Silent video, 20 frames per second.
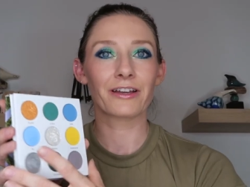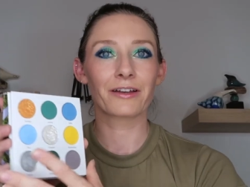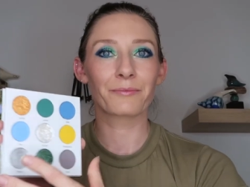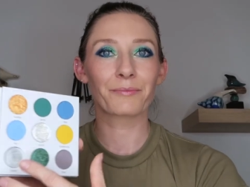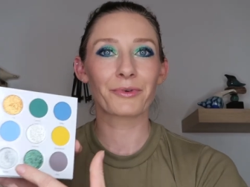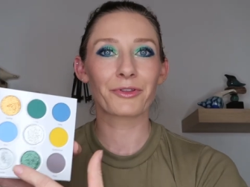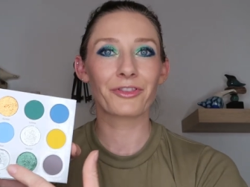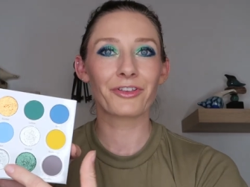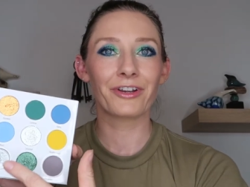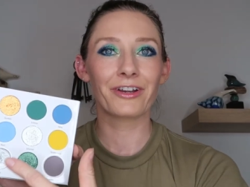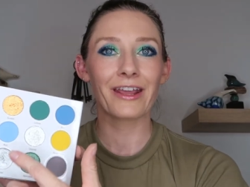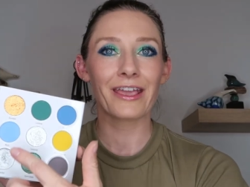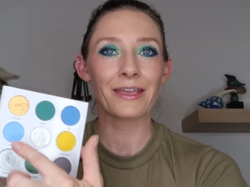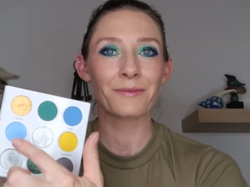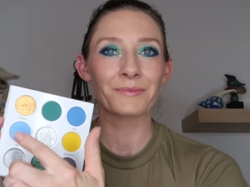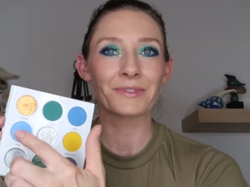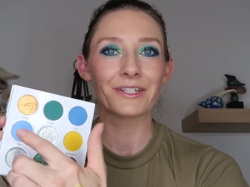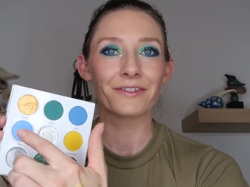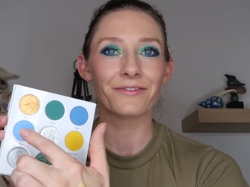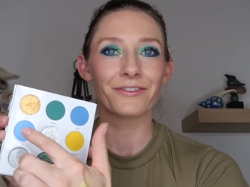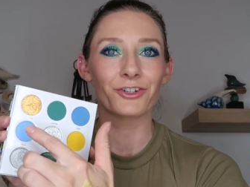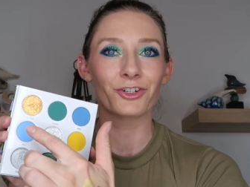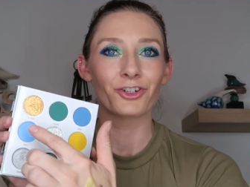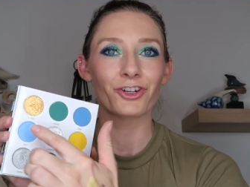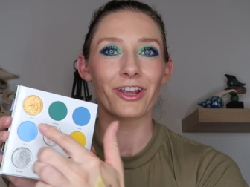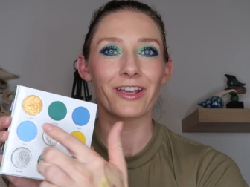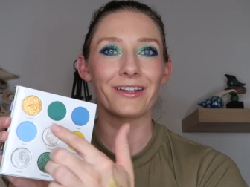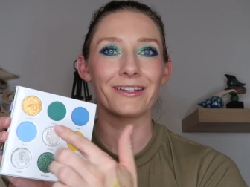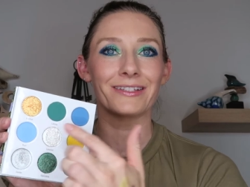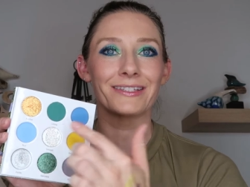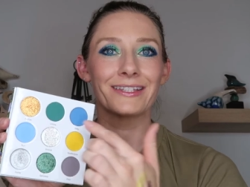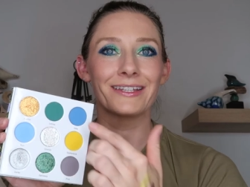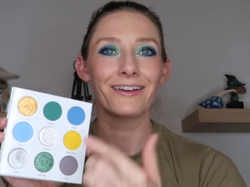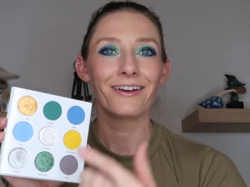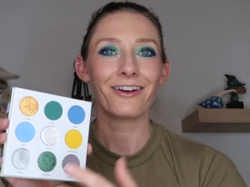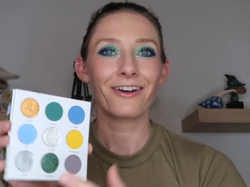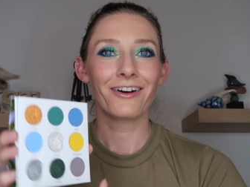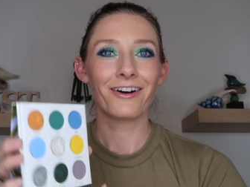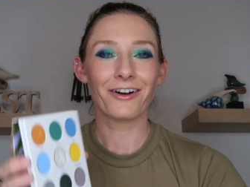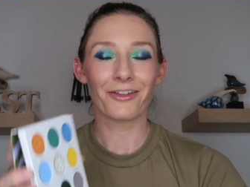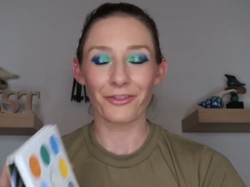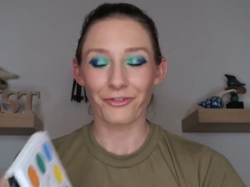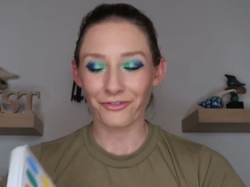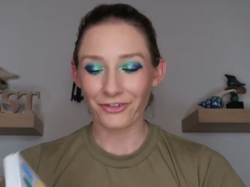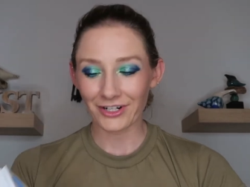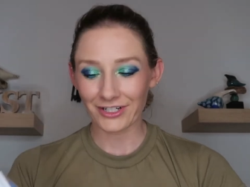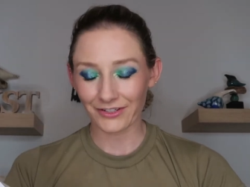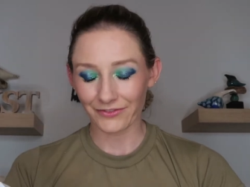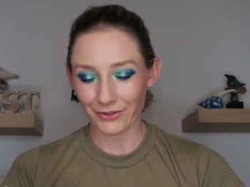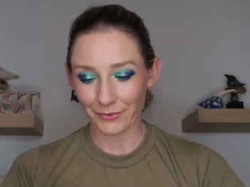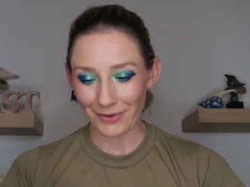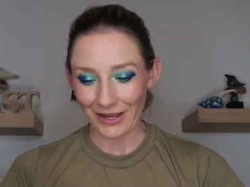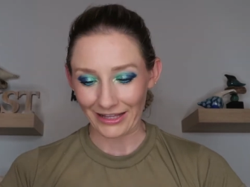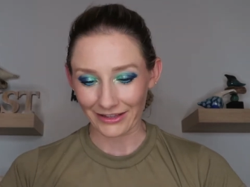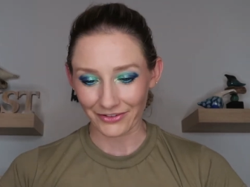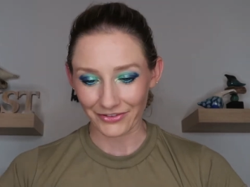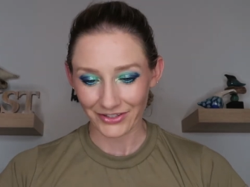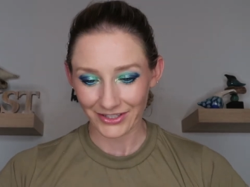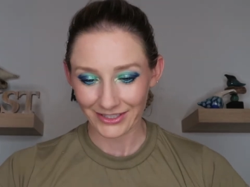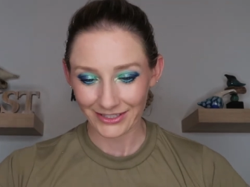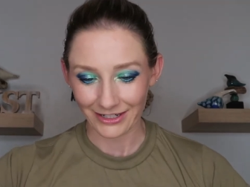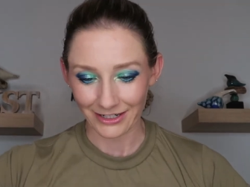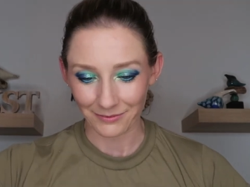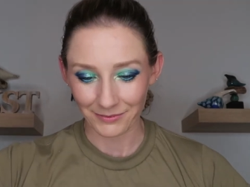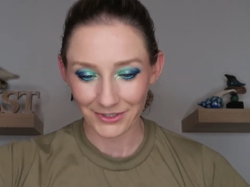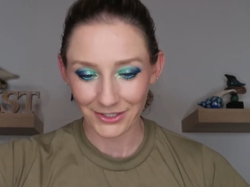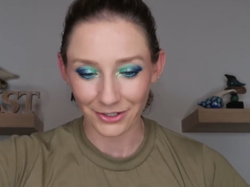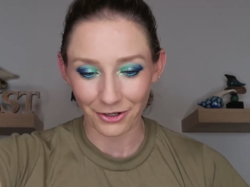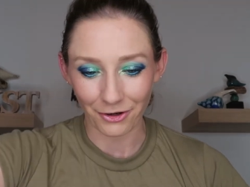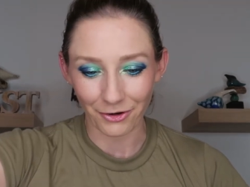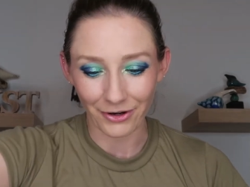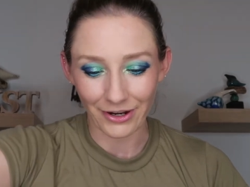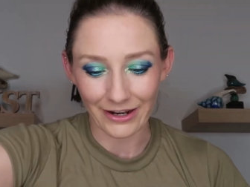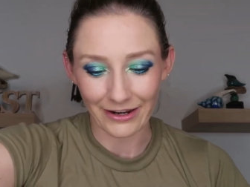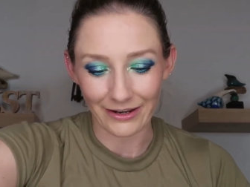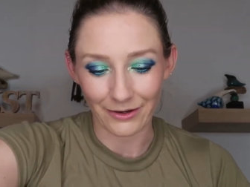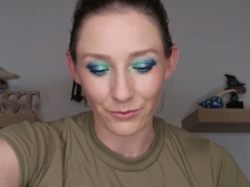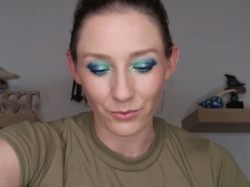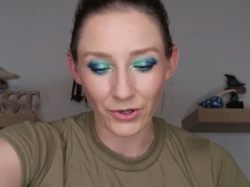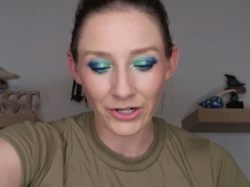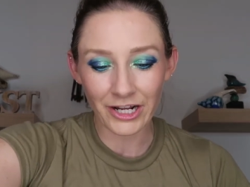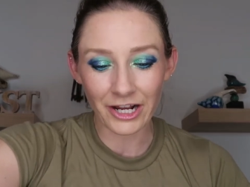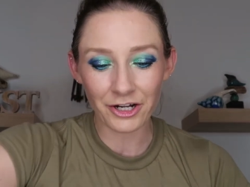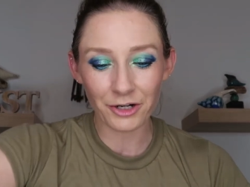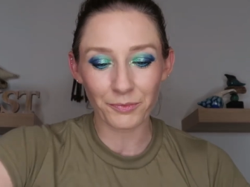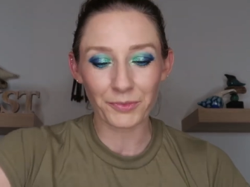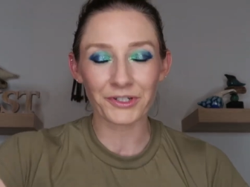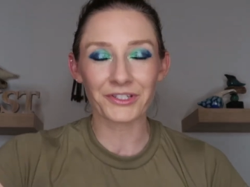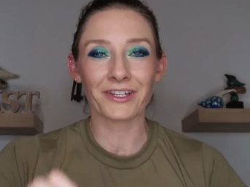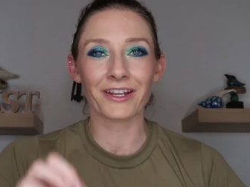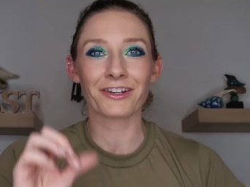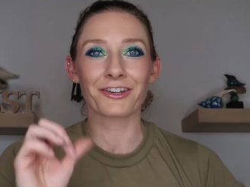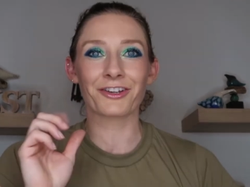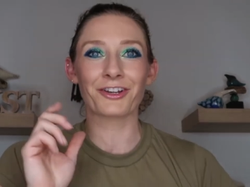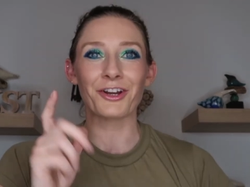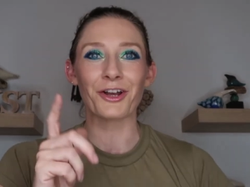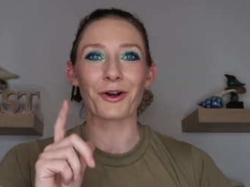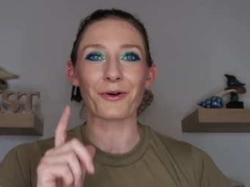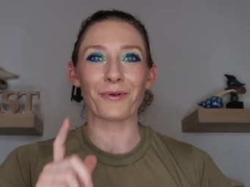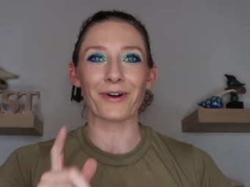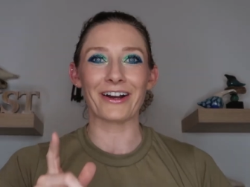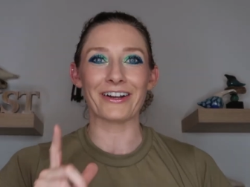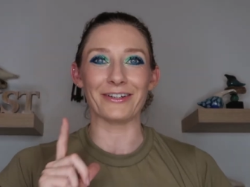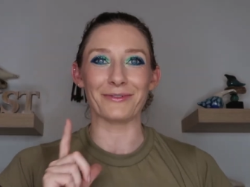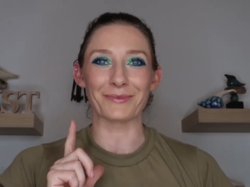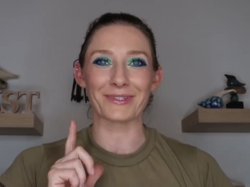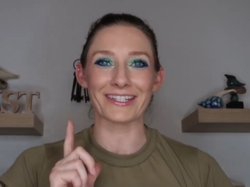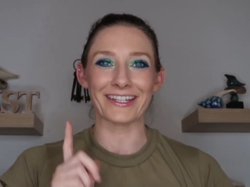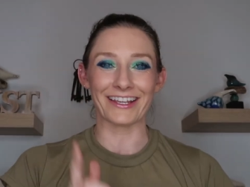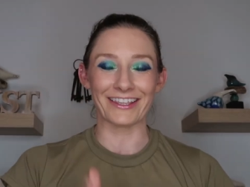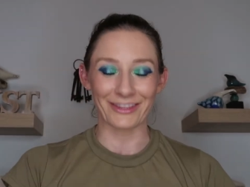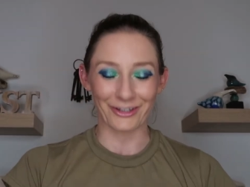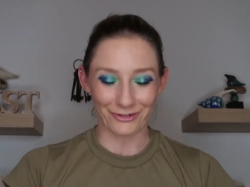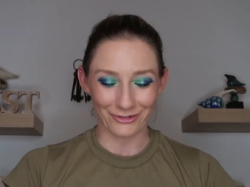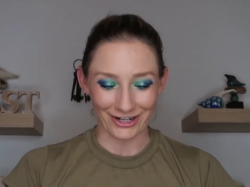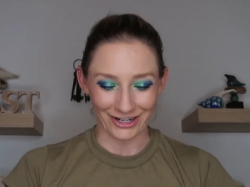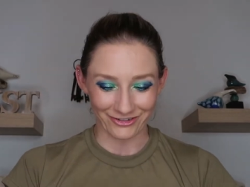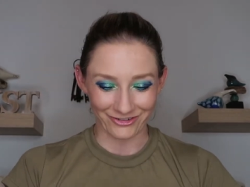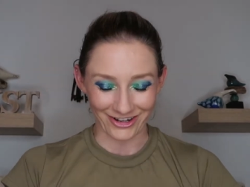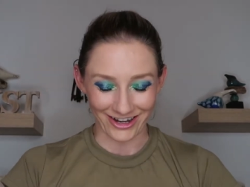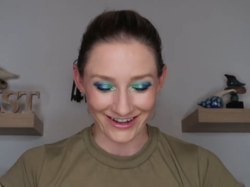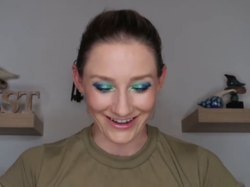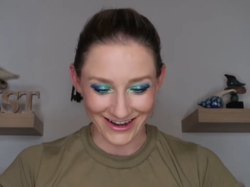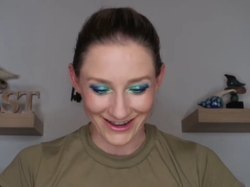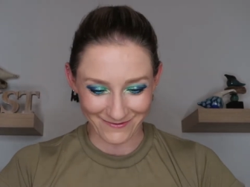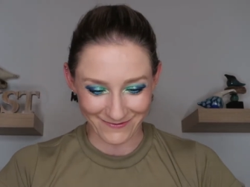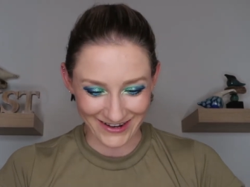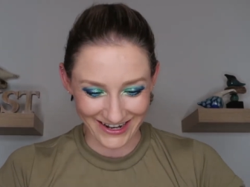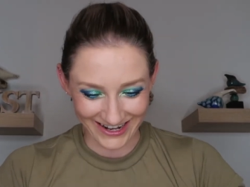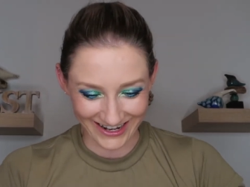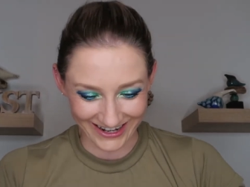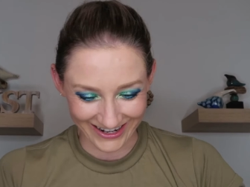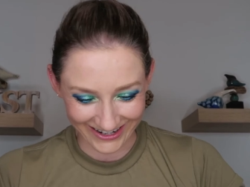uh, put the names of the shades on the front of the palette this time, so I 100% know I am saying the correct shade name.